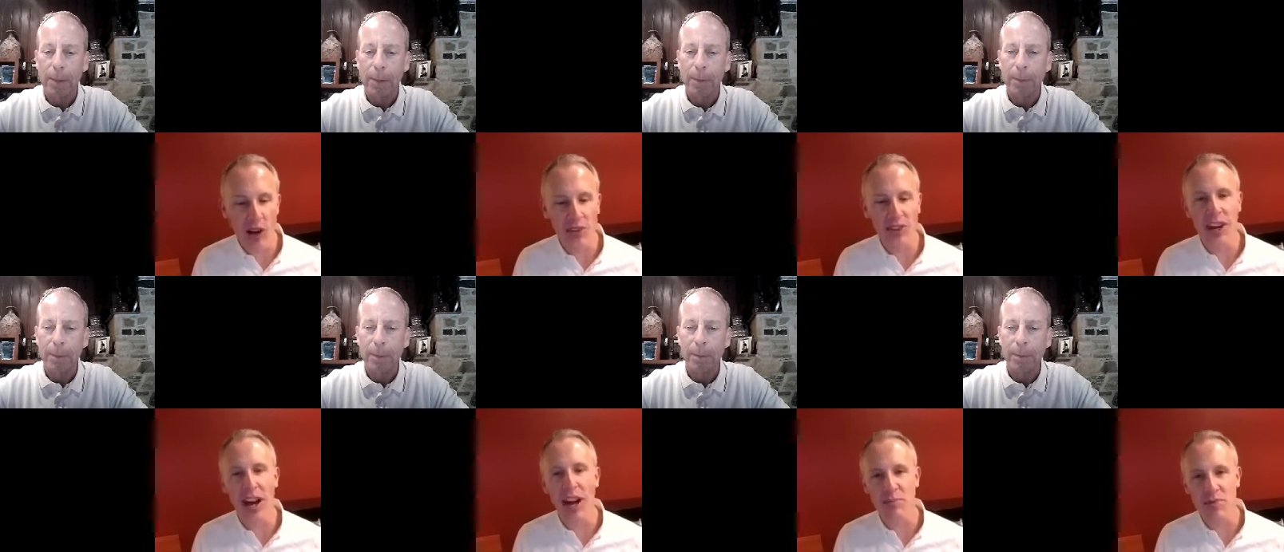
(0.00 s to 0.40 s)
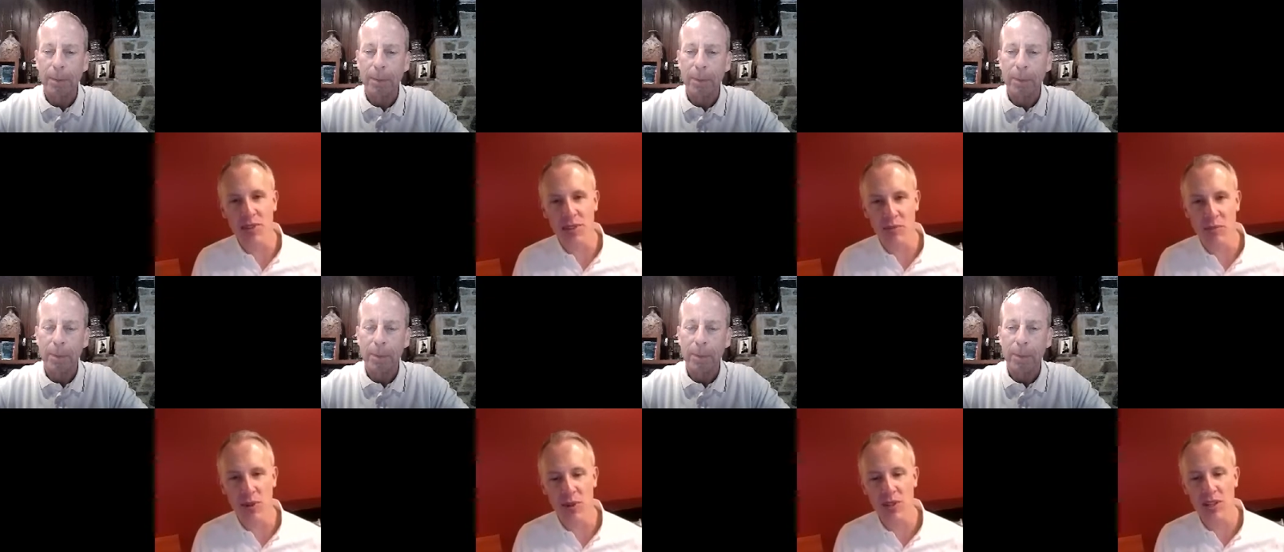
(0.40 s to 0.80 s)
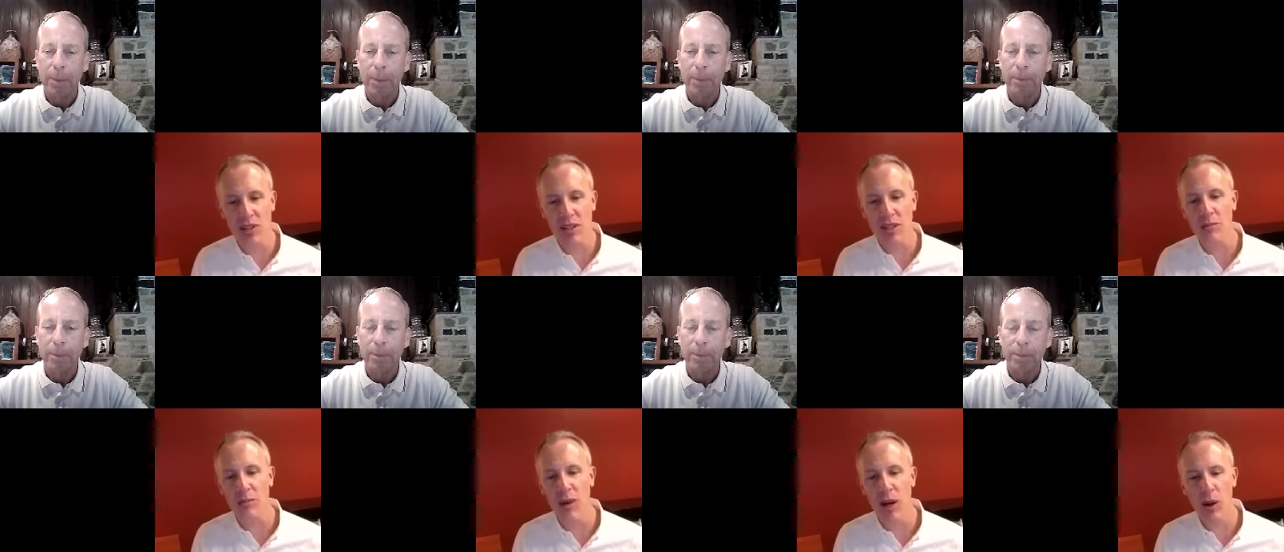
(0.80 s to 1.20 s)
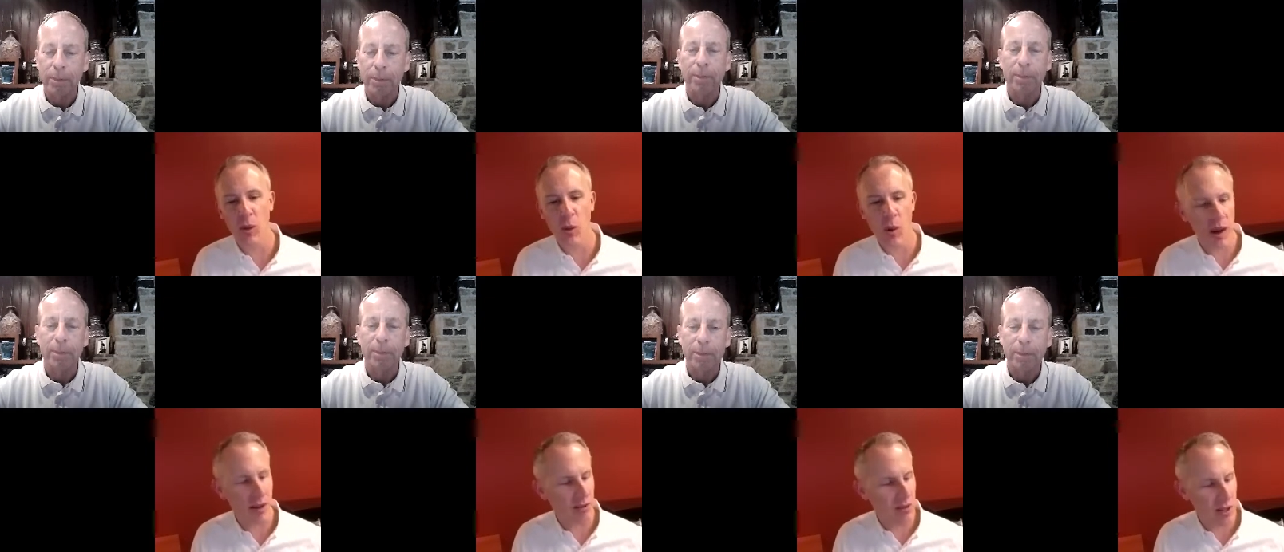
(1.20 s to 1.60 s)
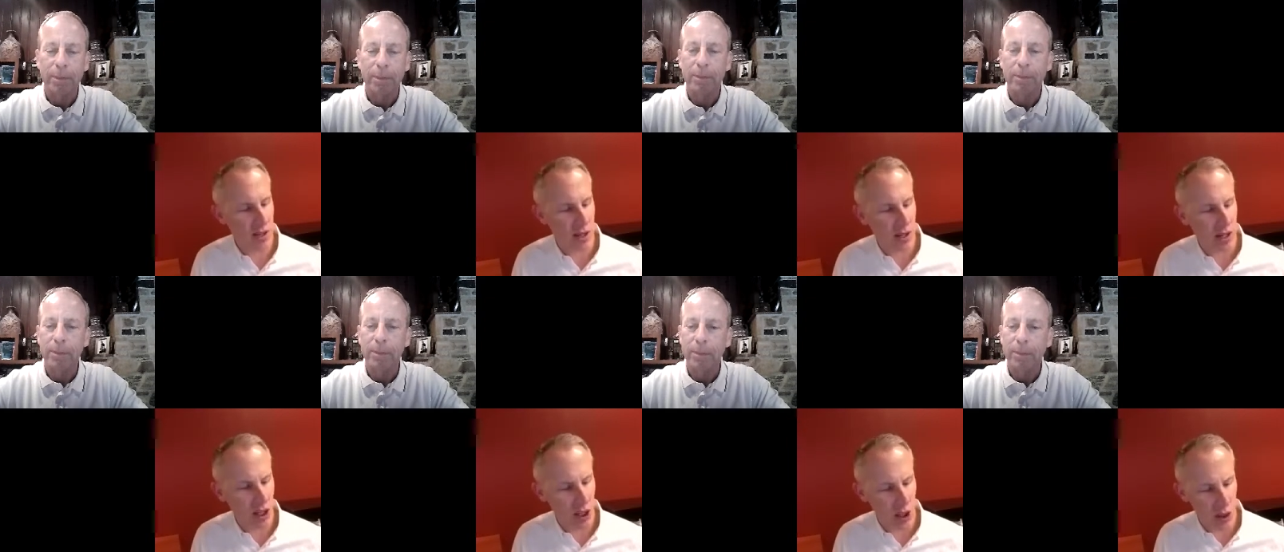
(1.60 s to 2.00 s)
Speaker 1: all types of music. My wife
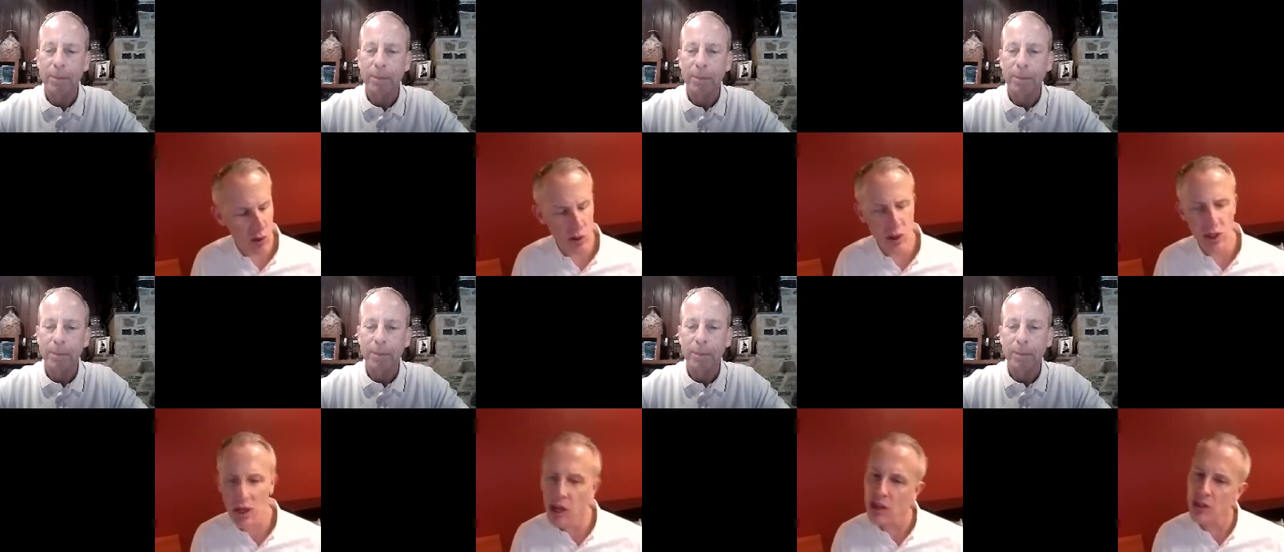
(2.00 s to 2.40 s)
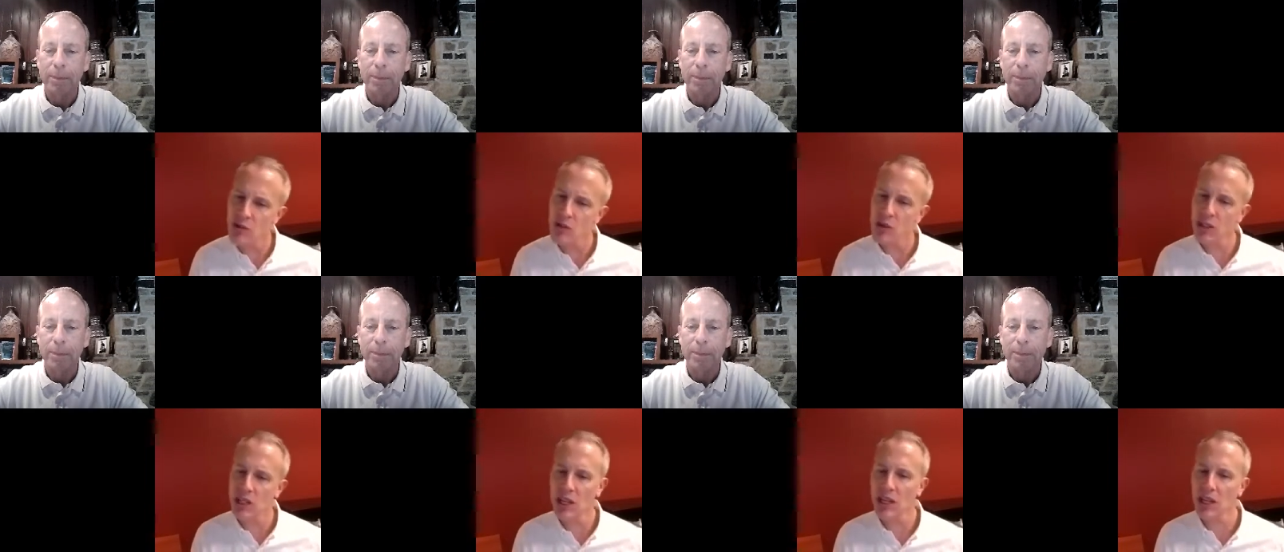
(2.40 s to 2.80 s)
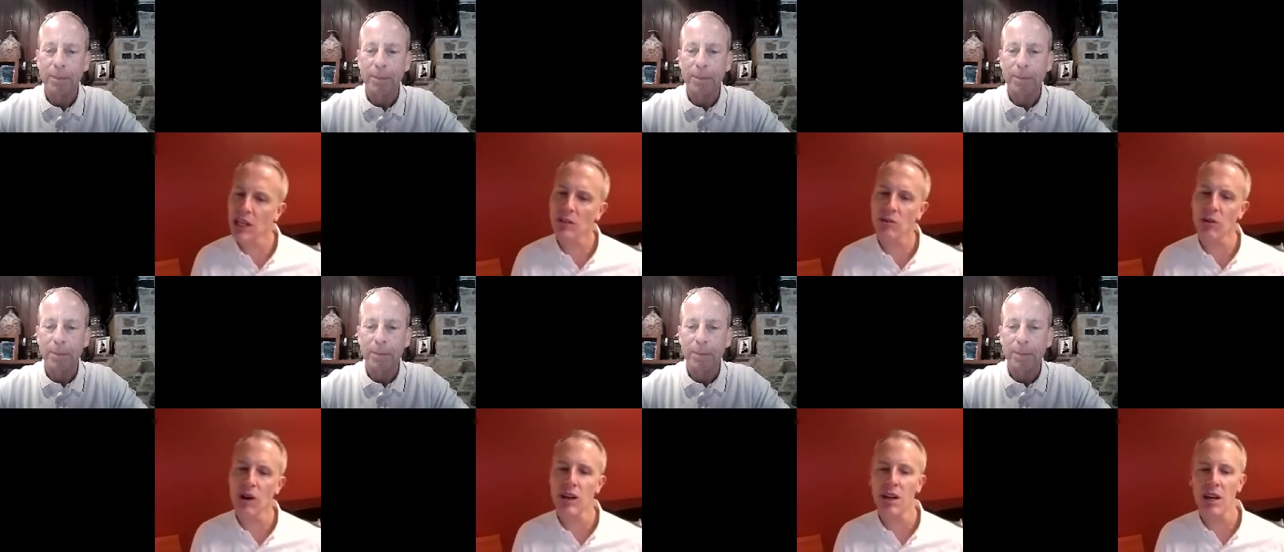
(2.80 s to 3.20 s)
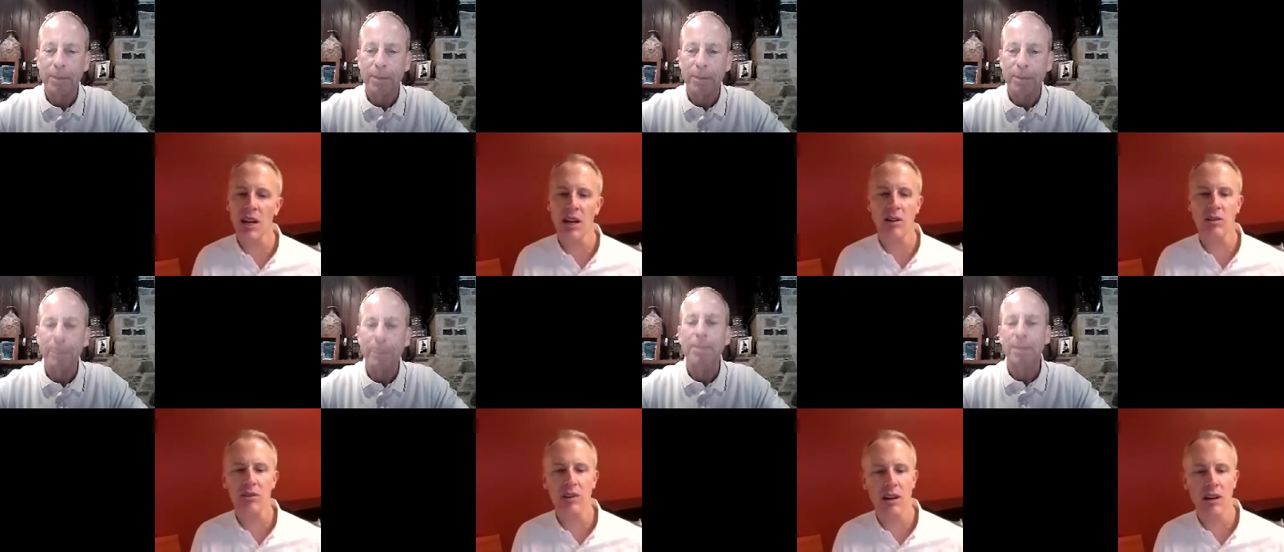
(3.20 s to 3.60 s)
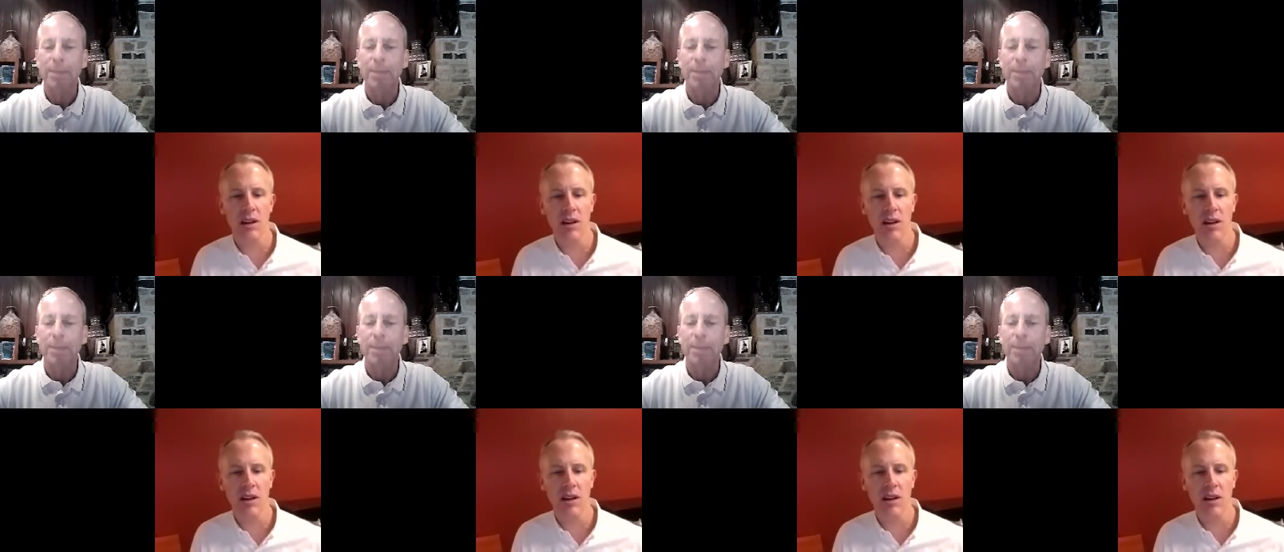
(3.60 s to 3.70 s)
is on a huge country kick right now.